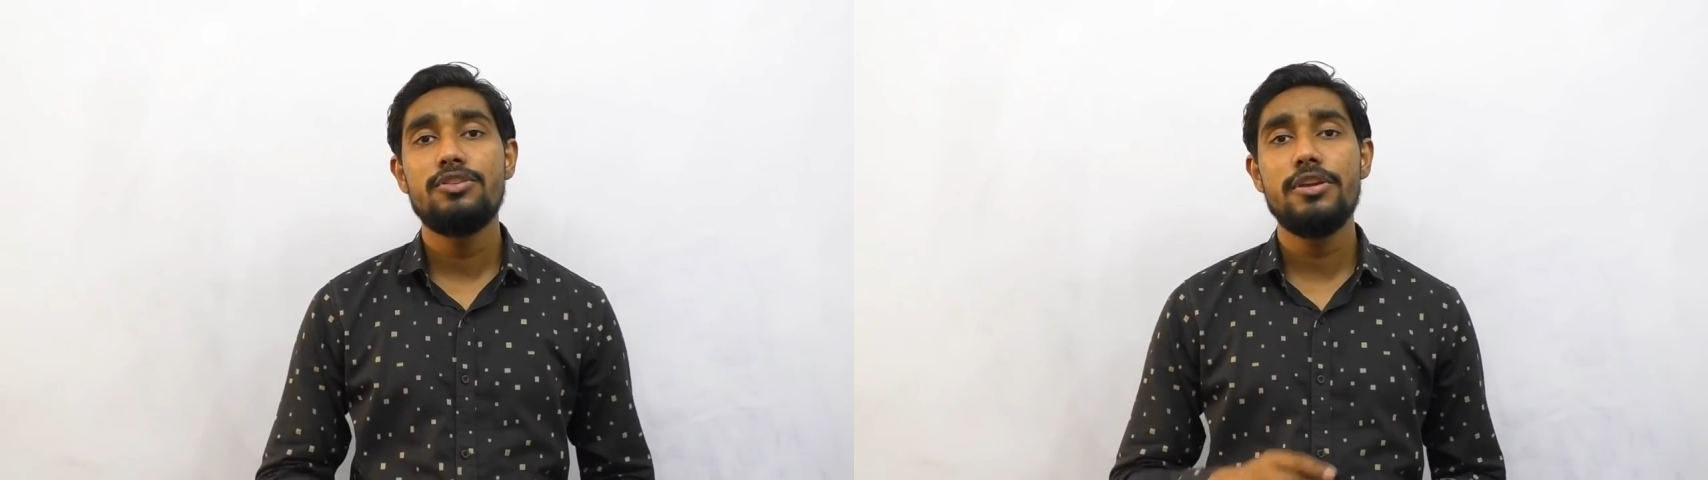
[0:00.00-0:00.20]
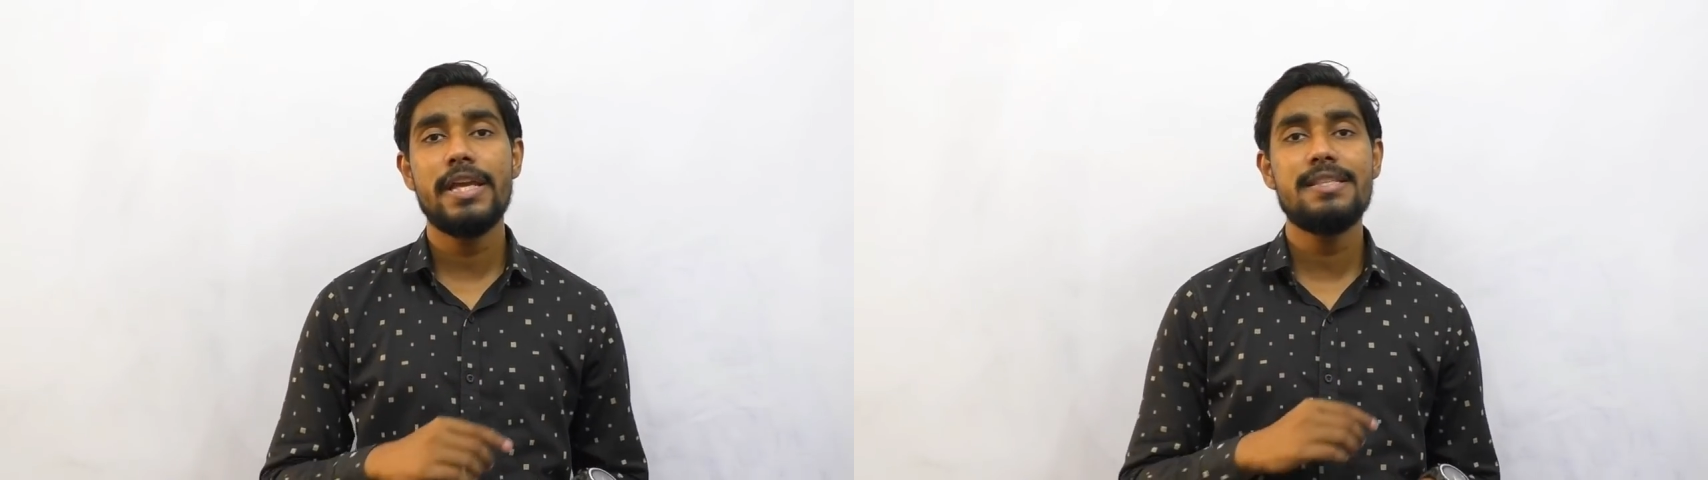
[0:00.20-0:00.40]

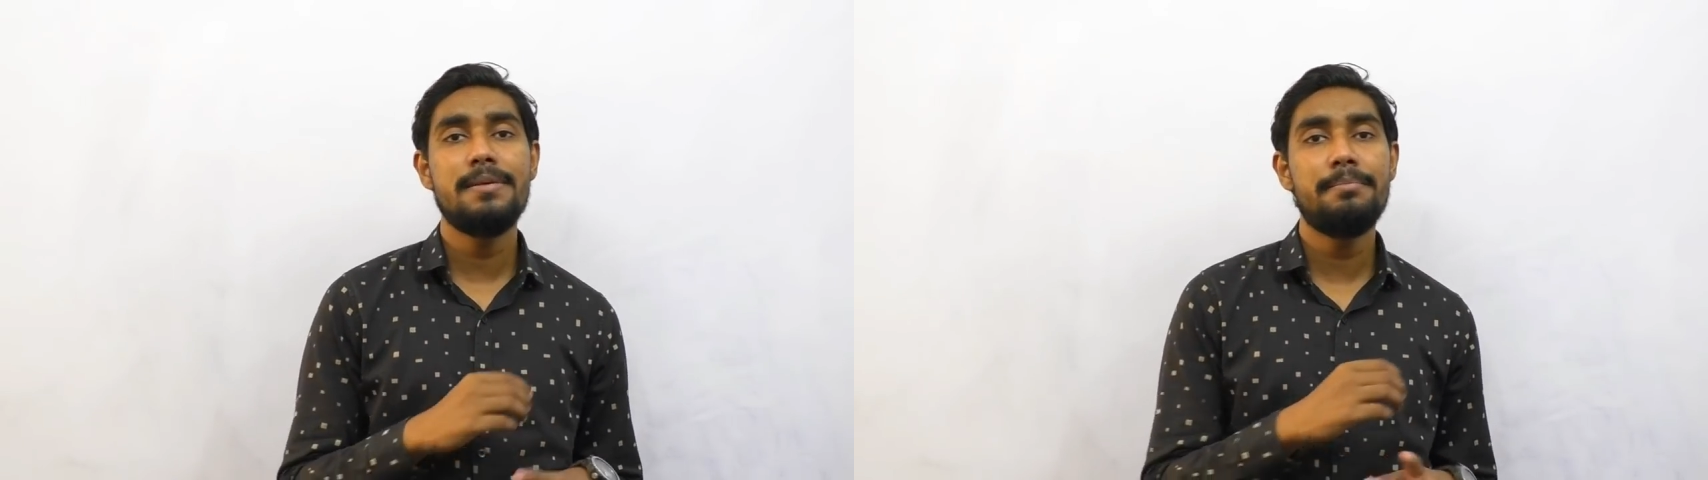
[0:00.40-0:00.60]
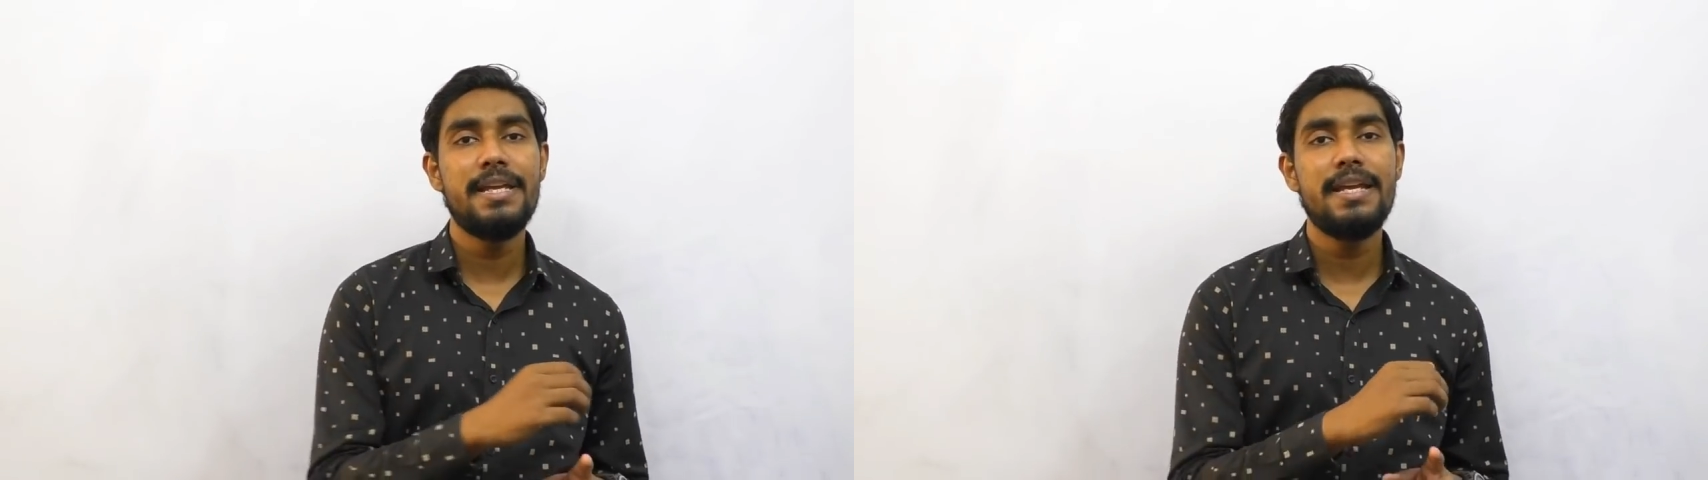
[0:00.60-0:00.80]
so you can
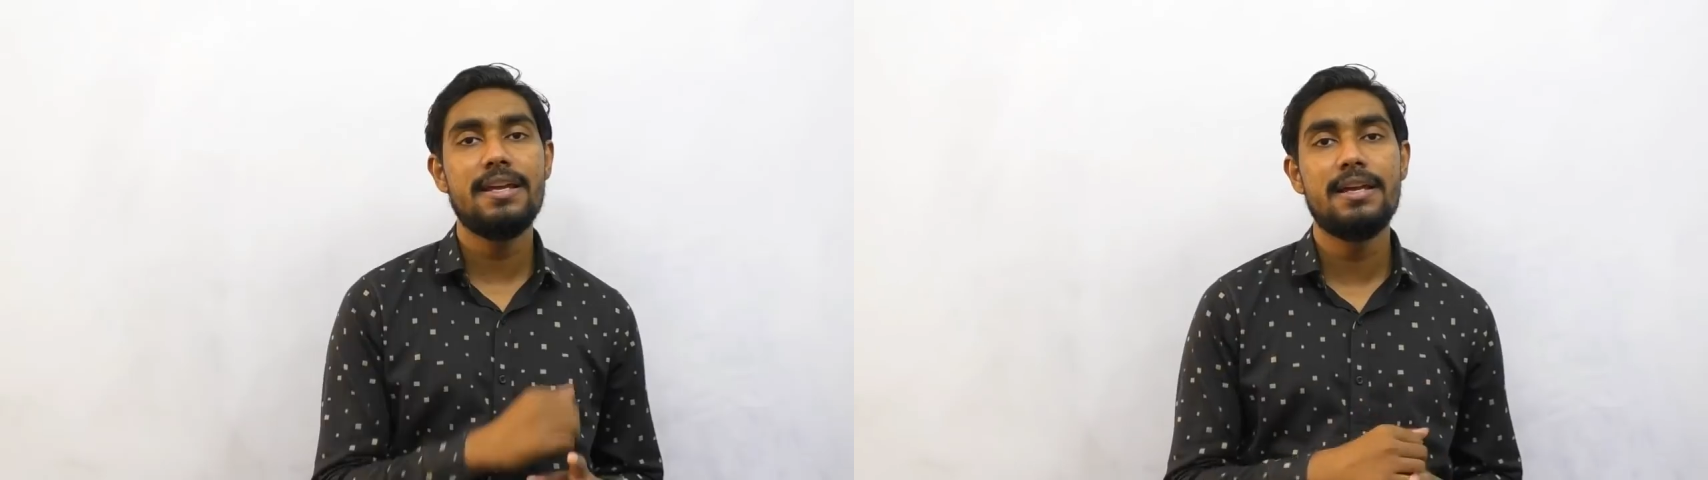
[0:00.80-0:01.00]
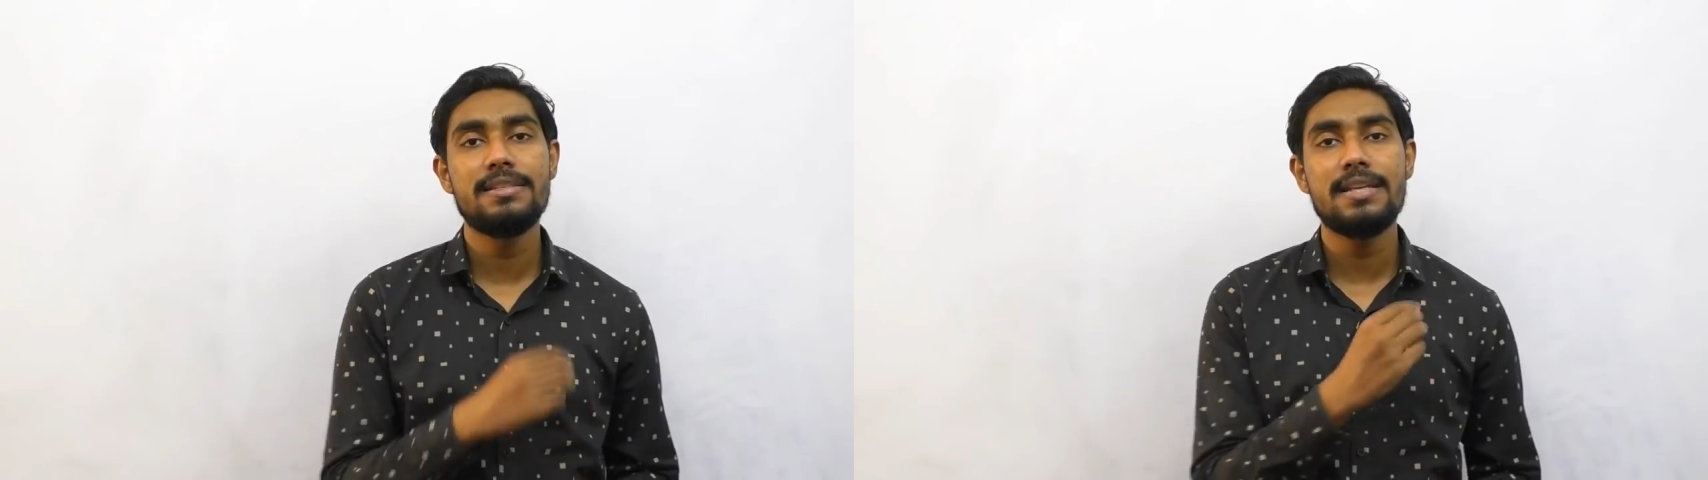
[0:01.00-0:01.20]

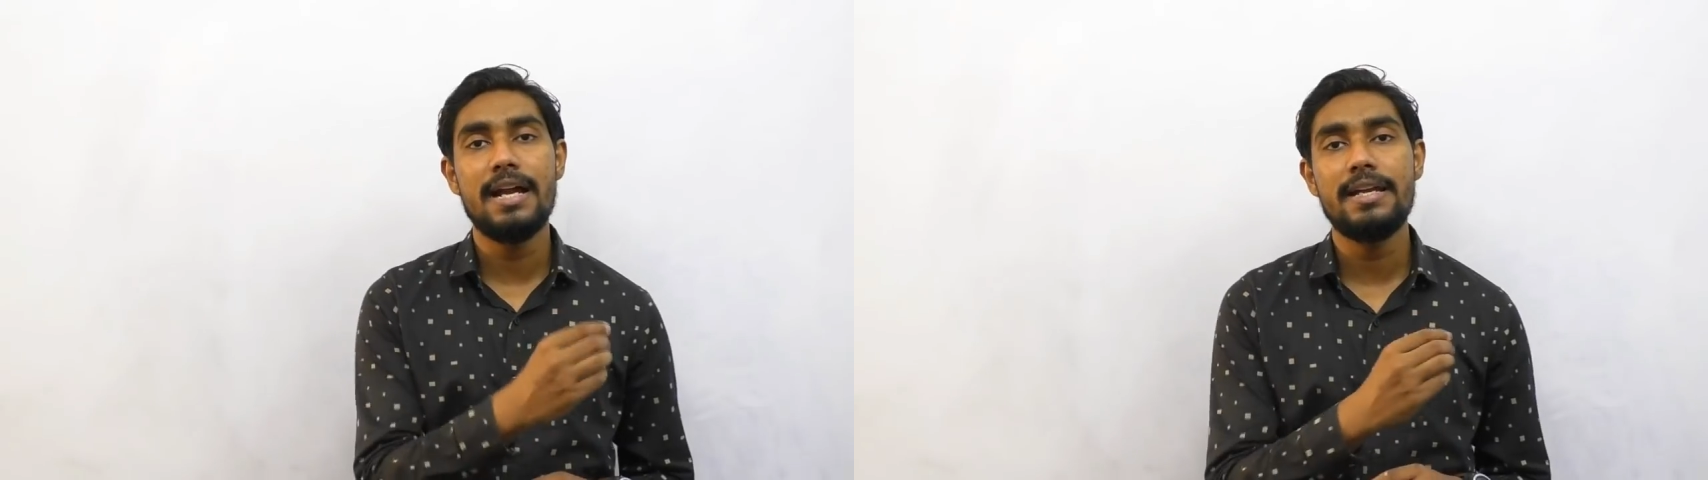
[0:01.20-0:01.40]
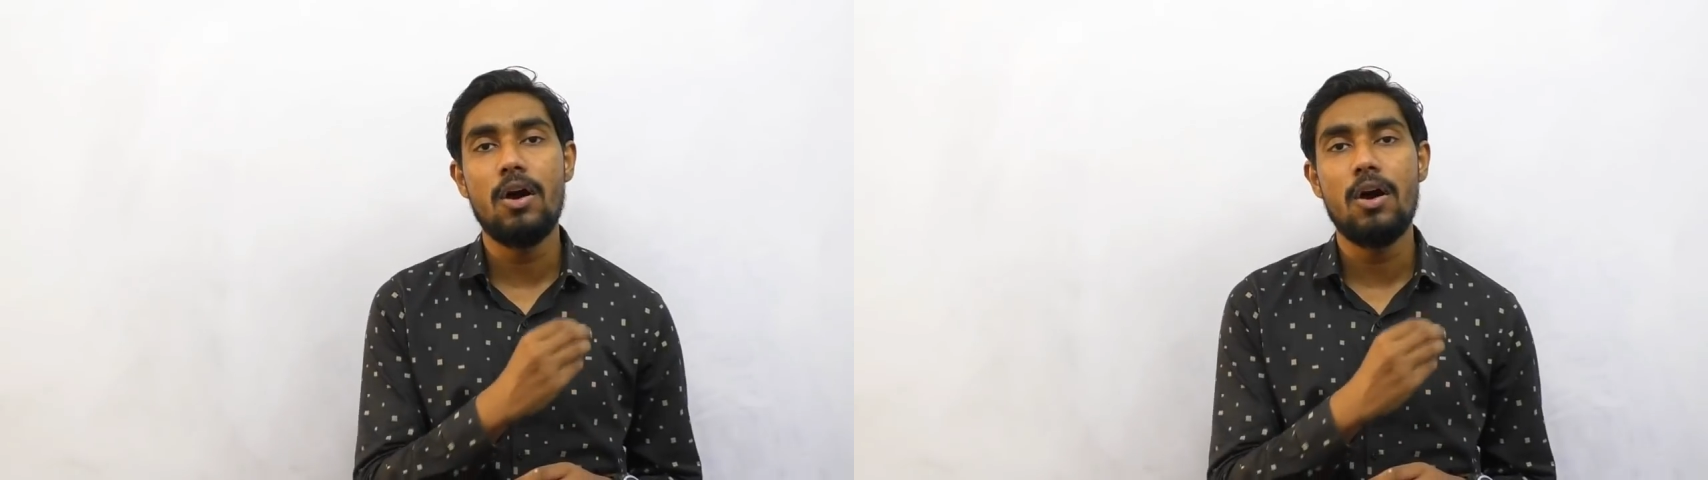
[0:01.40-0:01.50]
simply start